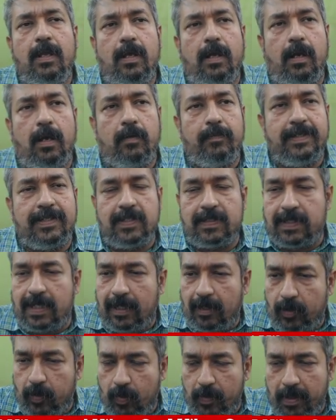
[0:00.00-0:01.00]
which is
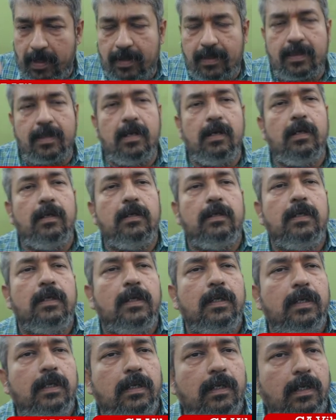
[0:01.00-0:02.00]
included in the
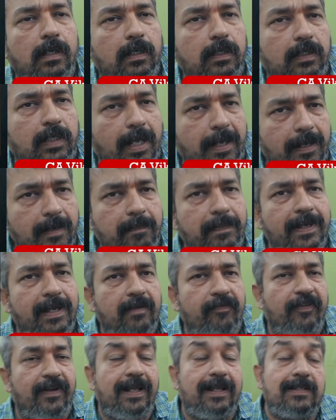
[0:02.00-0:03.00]
current
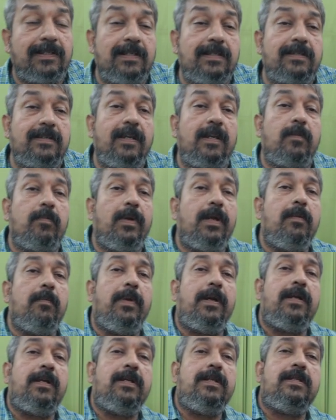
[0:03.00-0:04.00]
period financial statement,
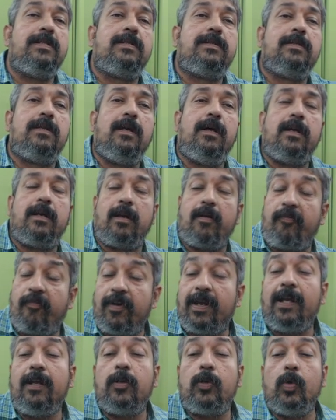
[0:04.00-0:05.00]
but it is
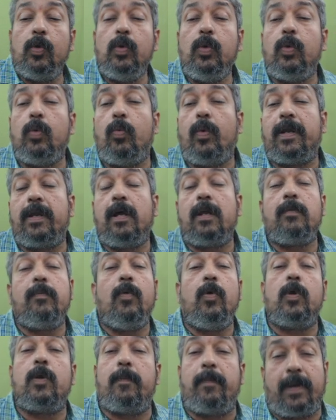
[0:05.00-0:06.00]
referring to one or
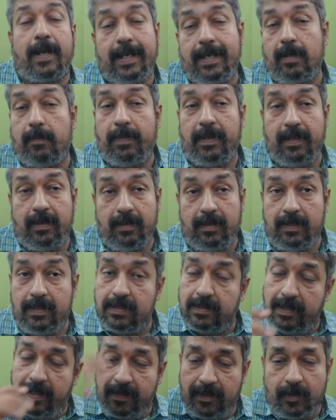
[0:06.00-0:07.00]
more prior period. It is
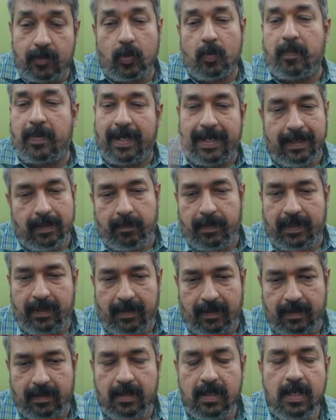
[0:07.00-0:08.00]
related to prior
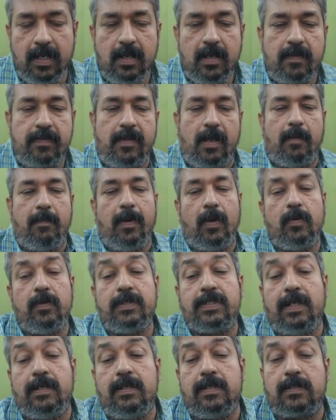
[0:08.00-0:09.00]
period. The
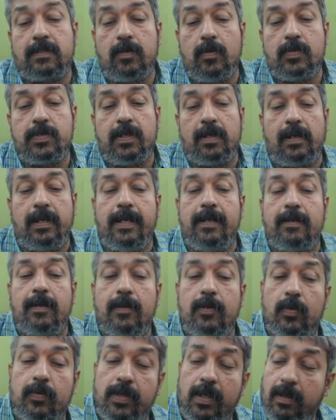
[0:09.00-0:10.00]
amounts and disclosure
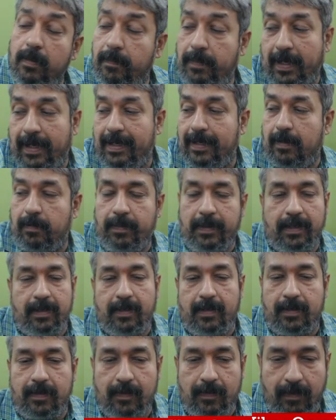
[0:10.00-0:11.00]
related to the prior
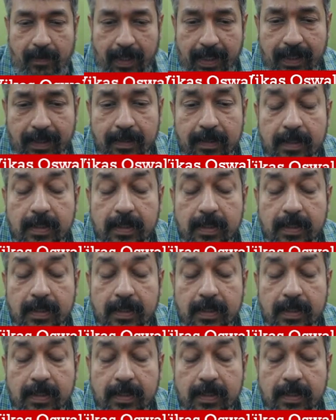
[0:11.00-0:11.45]
period. Okay.